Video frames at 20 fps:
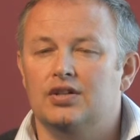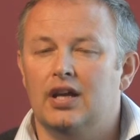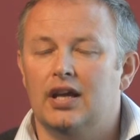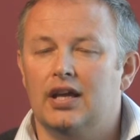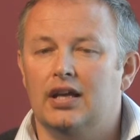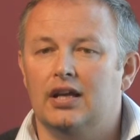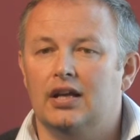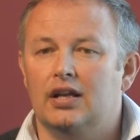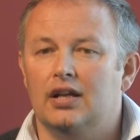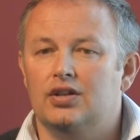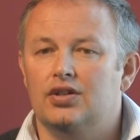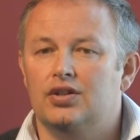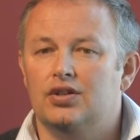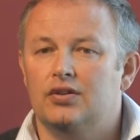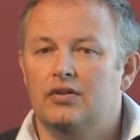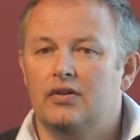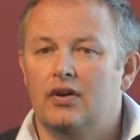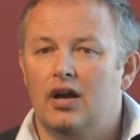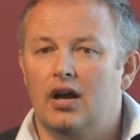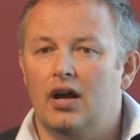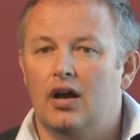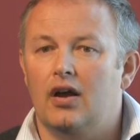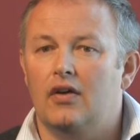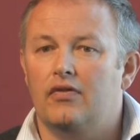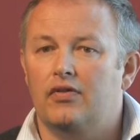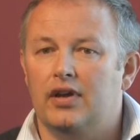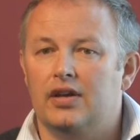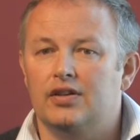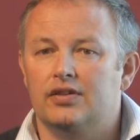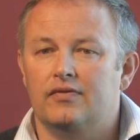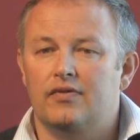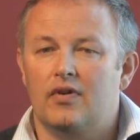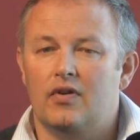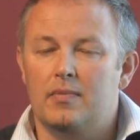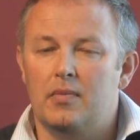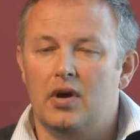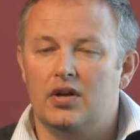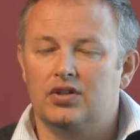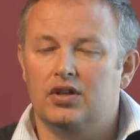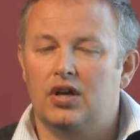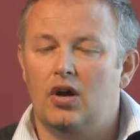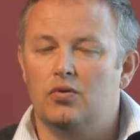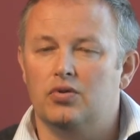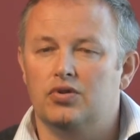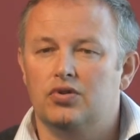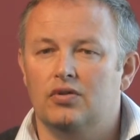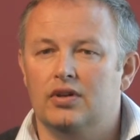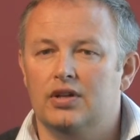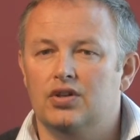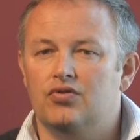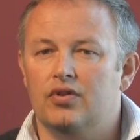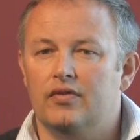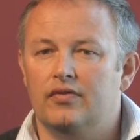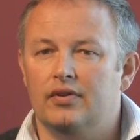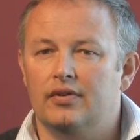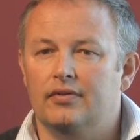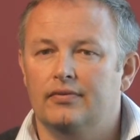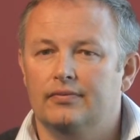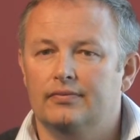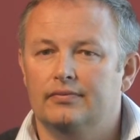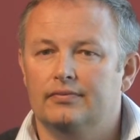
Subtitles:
to English? Things are very much culturally driven.